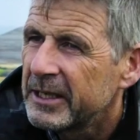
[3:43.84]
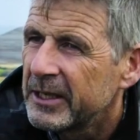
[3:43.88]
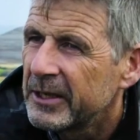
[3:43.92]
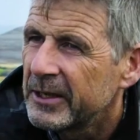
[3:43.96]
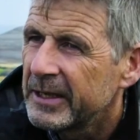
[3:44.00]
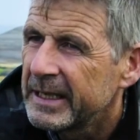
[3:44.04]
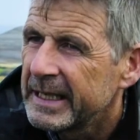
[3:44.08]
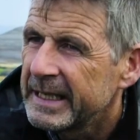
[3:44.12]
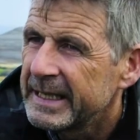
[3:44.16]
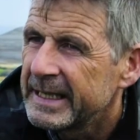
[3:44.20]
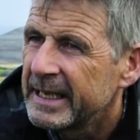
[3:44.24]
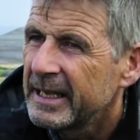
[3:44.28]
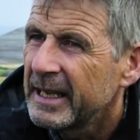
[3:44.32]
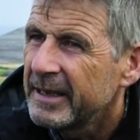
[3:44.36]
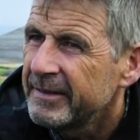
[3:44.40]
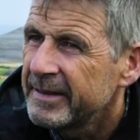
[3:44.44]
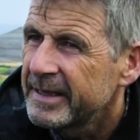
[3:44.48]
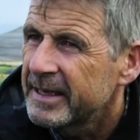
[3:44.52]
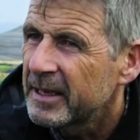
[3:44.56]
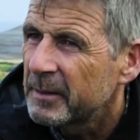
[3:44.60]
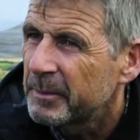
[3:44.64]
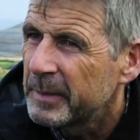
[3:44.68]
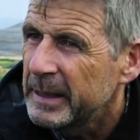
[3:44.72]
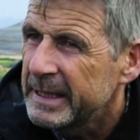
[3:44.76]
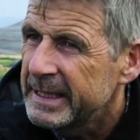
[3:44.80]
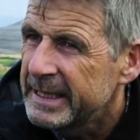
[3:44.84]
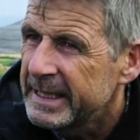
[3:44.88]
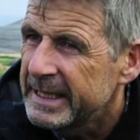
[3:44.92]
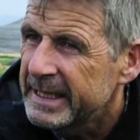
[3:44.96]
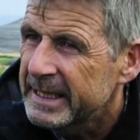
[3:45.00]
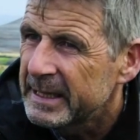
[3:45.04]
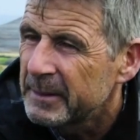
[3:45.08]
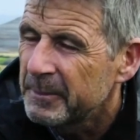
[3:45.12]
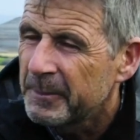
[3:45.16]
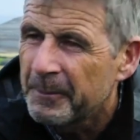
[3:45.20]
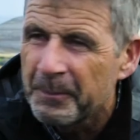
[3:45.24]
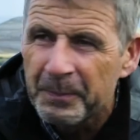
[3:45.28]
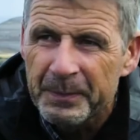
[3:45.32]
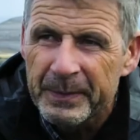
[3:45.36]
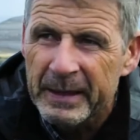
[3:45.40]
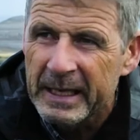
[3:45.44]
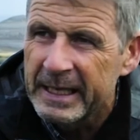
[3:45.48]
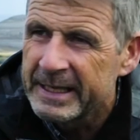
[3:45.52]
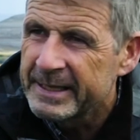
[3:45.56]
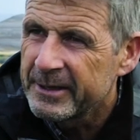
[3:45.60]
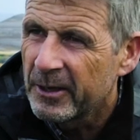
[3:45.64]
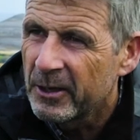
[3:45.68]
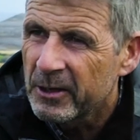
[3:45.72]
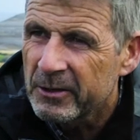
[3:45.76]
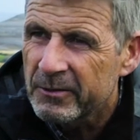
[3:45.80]
here. It's a livestock-based system.
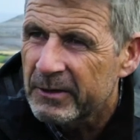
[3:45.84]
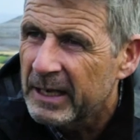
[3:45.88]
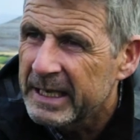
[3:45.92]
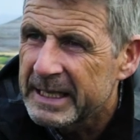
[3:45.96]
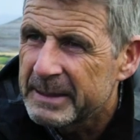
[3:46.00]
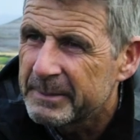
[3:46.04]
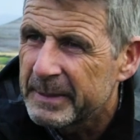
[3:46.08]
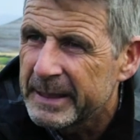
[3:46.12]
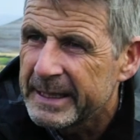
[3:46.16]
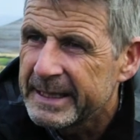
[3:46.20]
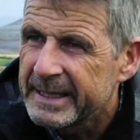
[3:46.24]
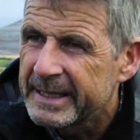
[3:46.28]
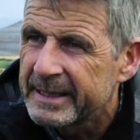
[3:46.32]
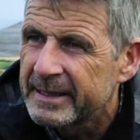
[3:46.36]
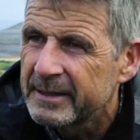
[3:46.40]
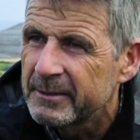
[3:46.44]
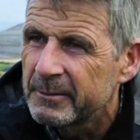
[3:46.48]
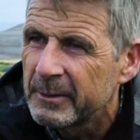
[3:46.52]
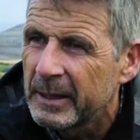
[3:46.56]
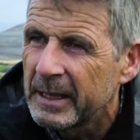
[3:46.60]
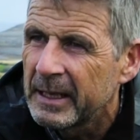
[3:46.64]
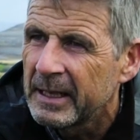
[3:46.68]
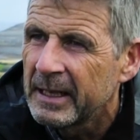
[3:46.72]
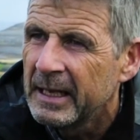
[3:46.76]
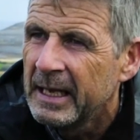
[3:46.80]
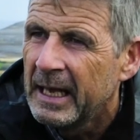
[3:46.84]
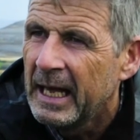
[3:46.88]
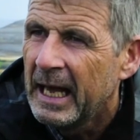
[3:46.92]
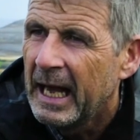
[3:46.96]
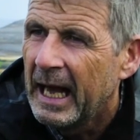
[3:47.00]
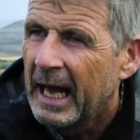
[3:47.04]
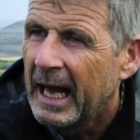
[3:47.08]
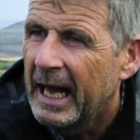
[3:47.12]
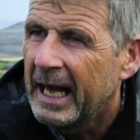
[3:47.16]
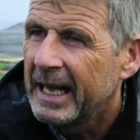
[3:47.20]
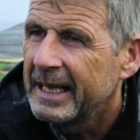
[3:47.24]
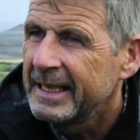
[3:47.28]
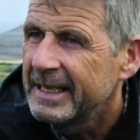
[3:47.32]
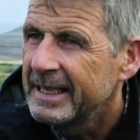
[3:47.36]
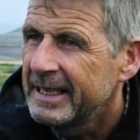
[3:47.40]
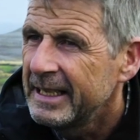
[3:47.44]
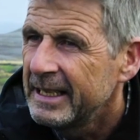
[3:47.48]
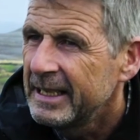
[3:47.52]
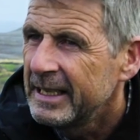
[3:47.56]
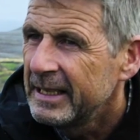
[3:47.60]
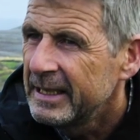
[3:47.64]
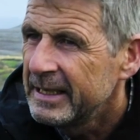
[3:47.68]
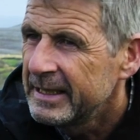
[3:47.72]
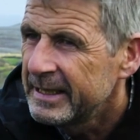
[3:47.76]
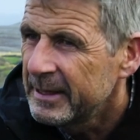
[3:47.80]
It's all grass-based as well.
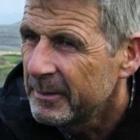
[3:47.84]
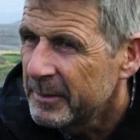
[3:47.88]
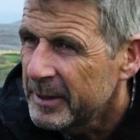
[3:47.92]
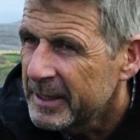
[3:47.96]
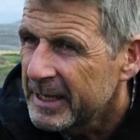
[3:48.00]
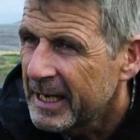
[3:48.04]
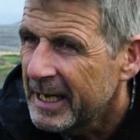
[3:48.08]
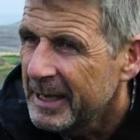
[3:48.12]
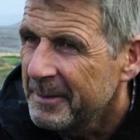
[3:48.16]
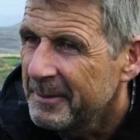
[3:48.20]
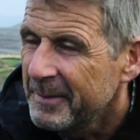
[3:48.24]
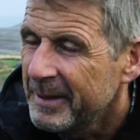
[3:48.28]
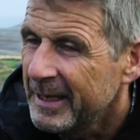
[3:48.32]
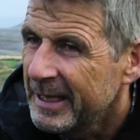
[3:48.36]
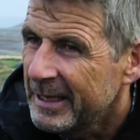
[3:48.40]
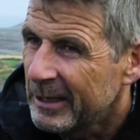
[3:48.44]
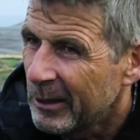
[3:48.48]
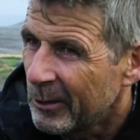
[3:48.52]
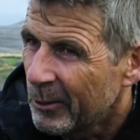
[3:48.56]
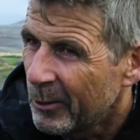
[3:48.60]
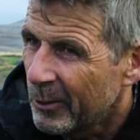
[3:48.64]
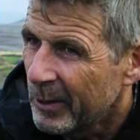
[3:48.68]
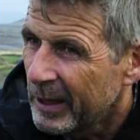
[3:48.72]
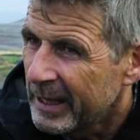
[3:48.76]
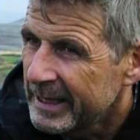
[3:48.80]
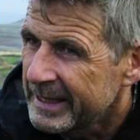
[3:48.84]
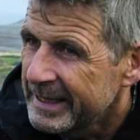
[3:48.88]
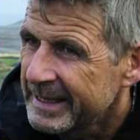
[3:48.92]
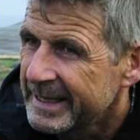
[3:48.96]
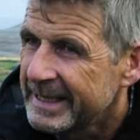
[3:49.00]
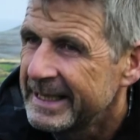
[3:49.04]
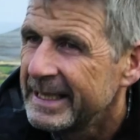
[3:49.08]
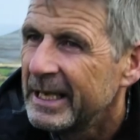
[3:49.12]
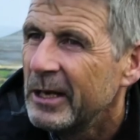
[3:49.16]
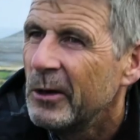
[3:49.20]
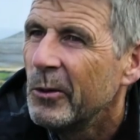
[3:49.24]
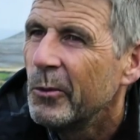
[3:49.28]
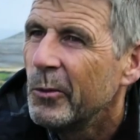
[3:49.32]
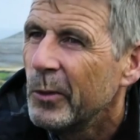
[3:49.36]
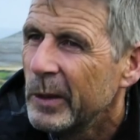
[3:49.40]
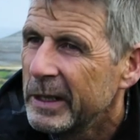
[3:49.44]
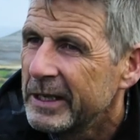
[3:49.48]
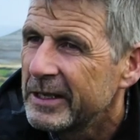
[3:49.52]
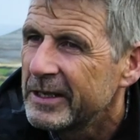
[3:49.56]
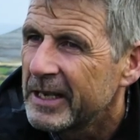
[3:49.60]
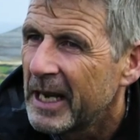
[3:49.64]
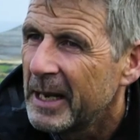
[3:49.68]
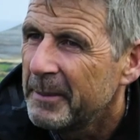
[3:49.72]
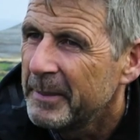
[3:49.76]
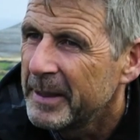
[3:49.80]
Summertime in the lowlands,
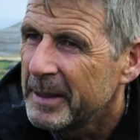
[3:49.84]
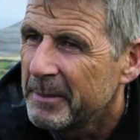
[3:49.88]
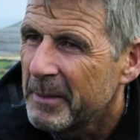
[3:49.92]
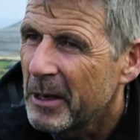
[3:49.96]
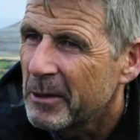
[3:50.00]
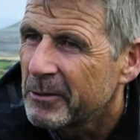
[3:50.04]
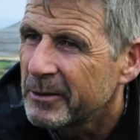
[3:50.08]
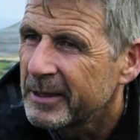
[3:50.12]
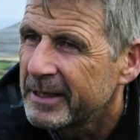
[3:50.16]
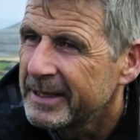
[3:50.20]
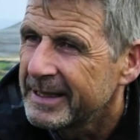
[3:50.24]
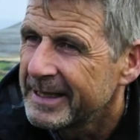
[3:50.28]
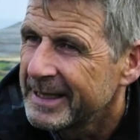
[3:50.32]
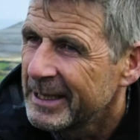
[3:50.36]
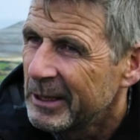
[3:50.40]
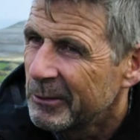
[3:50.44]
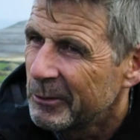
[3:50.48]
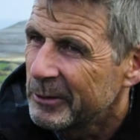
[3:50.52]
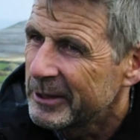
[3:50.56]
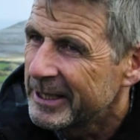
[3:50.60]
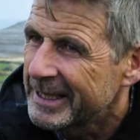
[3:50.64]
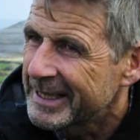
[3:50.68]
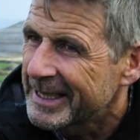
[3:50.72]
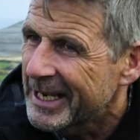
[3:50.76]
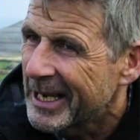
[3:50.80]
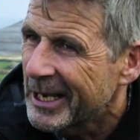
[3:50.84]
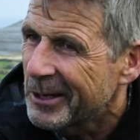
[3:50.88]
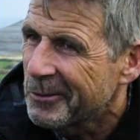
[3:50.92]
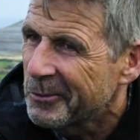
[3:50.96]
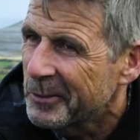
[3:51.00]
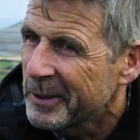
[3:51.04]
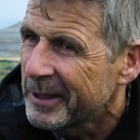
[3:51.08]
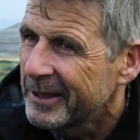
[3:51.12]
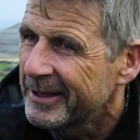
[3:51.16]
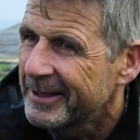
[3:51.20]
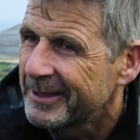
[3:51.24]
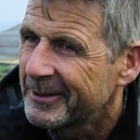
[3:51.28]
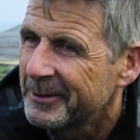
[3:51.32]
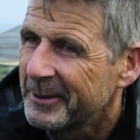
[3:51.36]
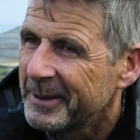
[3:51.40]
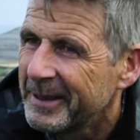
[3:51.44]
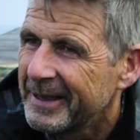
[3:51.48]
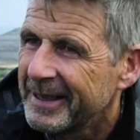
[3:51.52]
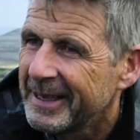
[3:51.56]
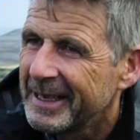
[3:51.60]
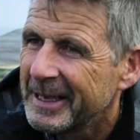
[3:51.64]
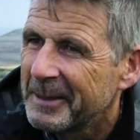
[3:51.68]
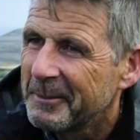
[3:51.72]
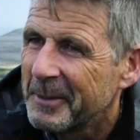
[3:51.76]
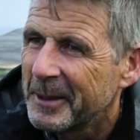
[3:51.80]
wintertime in the mountains, which is kind of weird when you
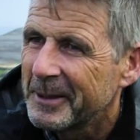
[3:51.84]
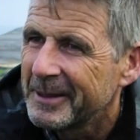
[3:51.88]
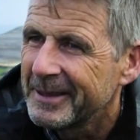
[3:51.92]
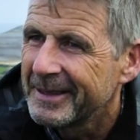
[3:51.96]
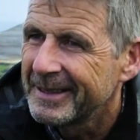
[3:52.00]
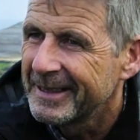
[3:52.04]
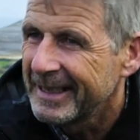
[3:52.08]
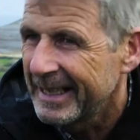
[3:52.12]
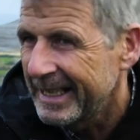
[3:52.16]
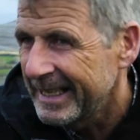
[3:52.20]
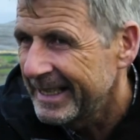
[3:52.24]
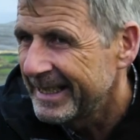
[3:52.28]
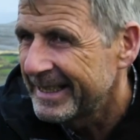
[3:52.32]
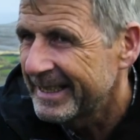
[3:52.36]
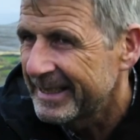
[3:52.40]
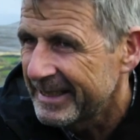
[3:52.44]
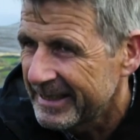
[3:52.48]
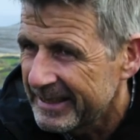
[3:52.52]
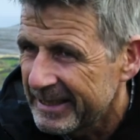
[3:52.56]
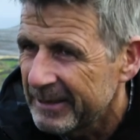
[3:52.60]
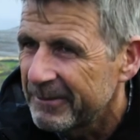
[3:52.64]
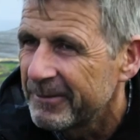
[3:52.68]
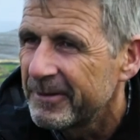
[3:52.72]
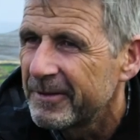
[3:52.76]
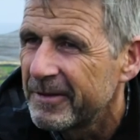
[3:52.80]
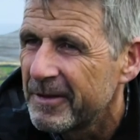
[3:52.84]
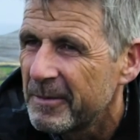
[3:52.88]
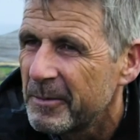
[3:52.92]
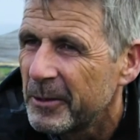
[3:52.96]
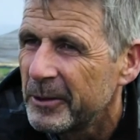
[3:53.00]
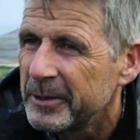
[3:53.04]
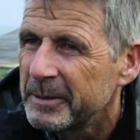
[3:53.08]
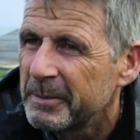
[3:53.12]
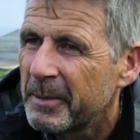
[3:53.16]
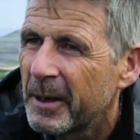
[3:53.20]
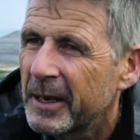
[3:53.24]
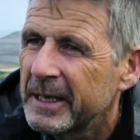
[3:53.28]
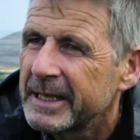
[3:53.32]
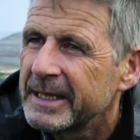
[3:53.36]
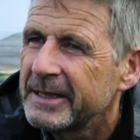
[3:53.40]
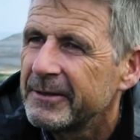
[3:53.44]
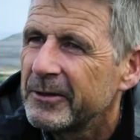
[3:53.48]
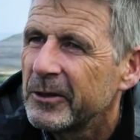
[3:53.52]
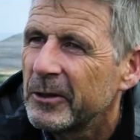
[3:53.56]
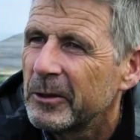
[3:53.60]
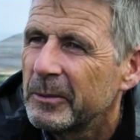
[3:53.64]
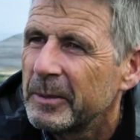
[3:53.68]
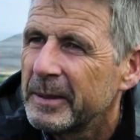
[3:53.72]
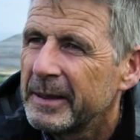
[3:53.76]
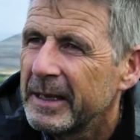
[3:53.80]
think about it. It's different from most parts of
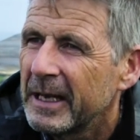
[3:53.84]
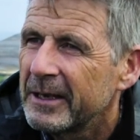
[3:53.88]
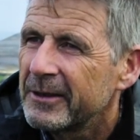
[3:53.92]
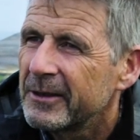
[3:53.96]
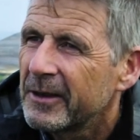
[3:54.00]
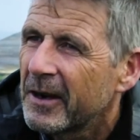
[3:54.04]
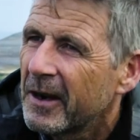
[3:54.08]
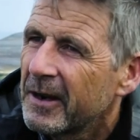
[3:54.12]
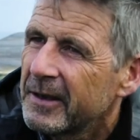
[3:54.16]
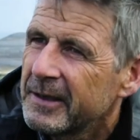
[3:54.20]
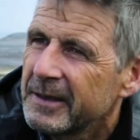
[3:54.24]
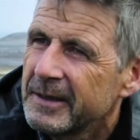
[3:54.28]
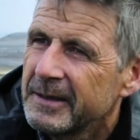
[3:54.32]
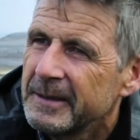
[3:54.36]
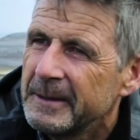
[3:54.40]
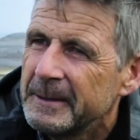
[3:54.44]
Europe in that regard.